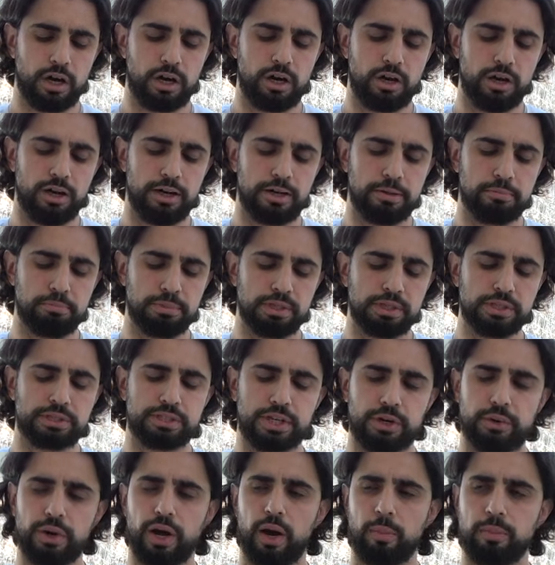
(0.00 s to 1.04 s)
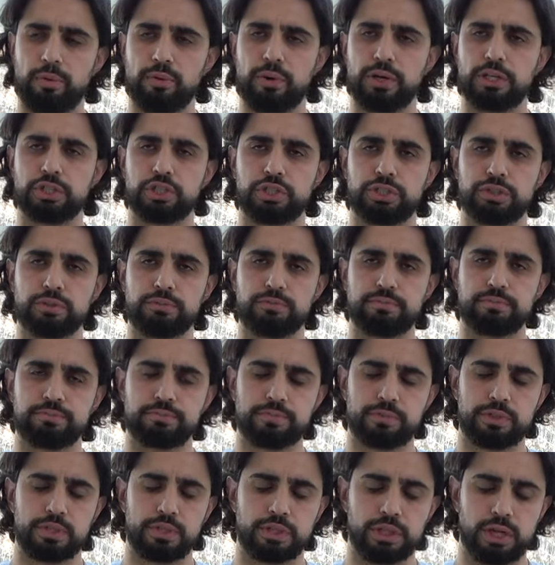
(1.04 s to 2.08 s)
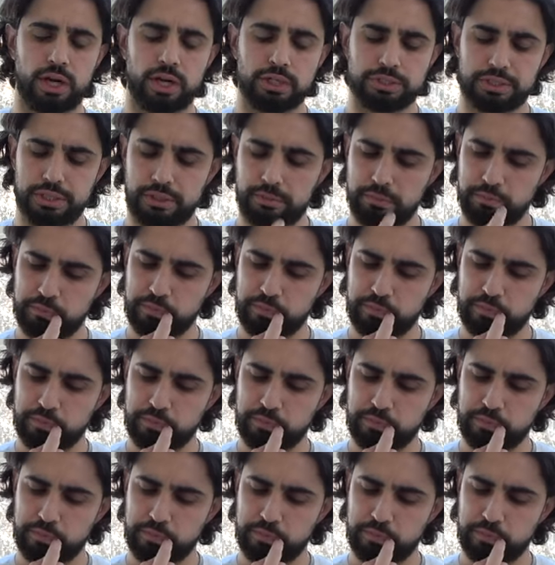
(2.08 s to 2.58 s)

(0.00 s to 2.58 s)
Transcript: uh, military operation in Gaza.